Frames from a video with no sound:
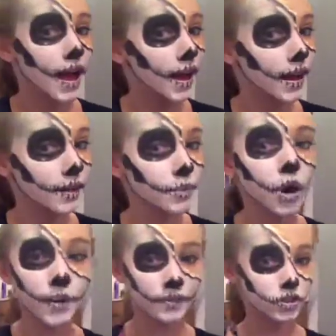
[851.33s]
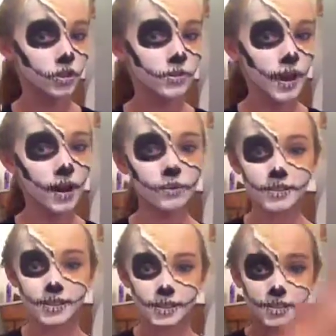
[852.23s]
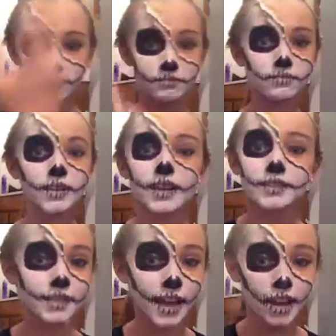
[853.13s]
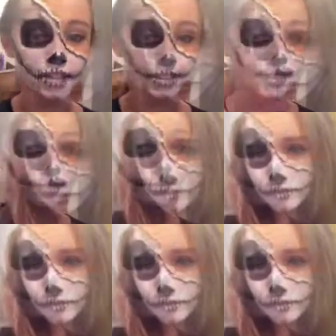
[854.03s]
All we have to do now is get into character.